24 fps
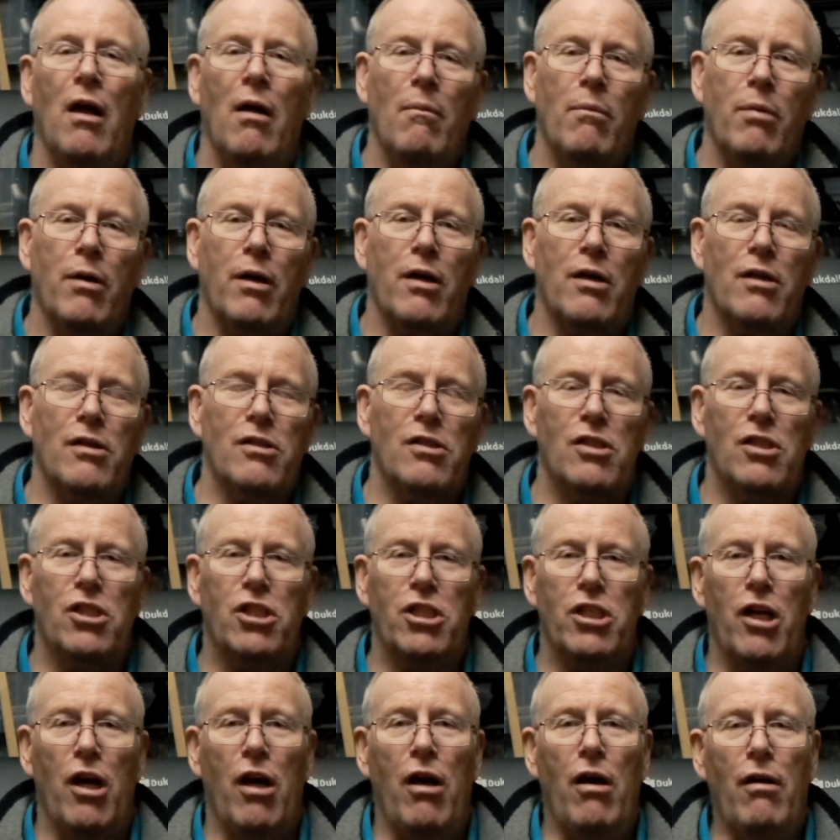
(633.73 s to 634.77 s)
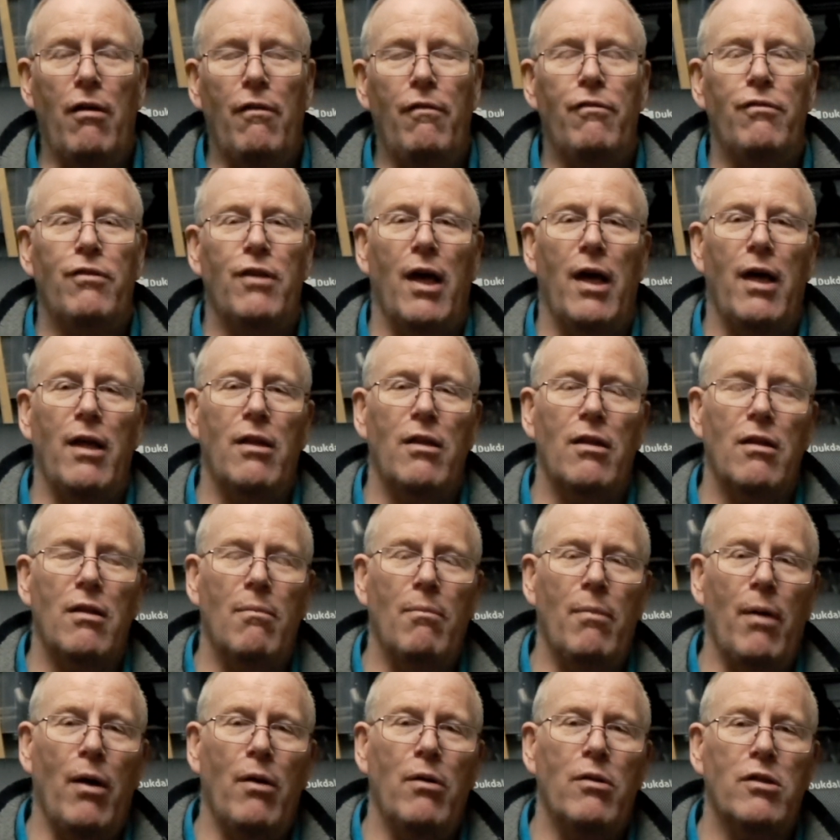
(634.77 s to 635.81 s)
because the shaft that the
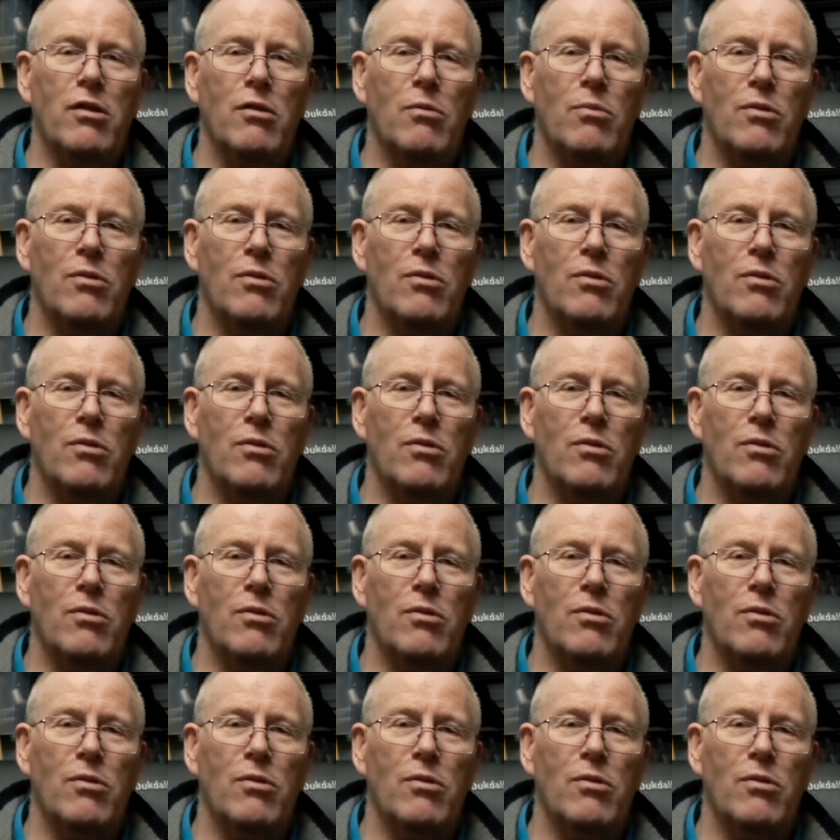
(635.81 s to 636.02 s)
motor